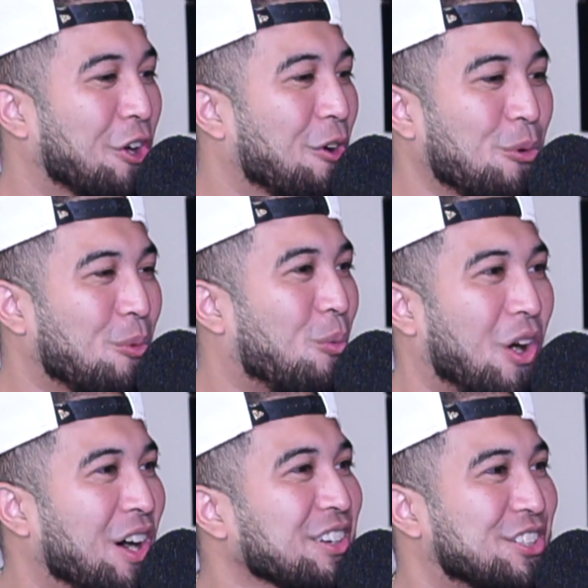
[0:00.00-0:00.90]
don't
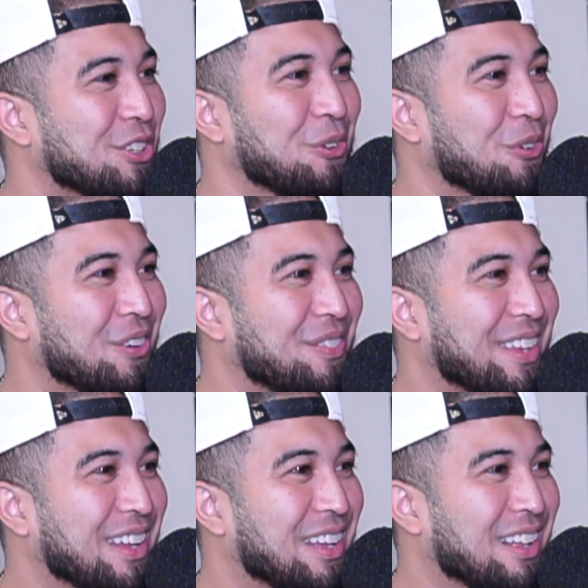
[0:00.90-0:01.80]
want to.
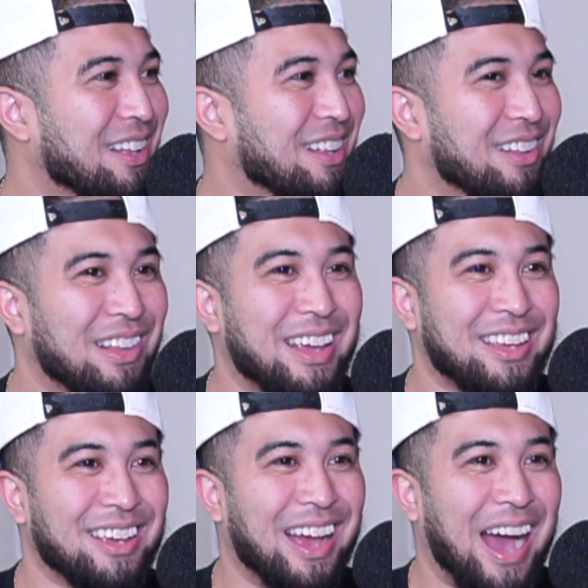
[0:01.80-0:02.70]
You just don't
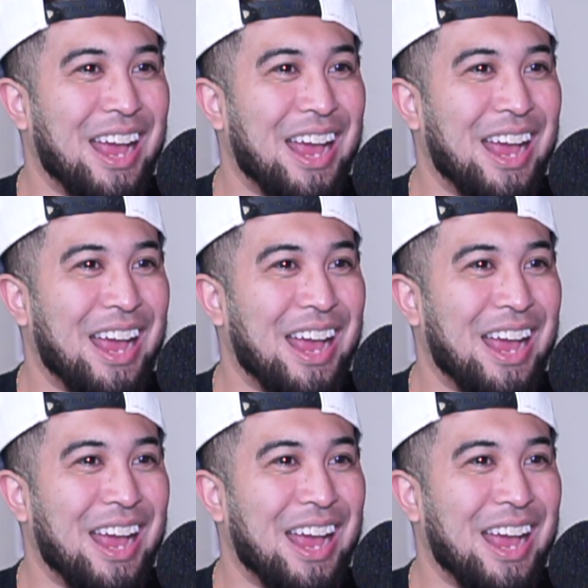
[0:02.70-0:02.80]
want to.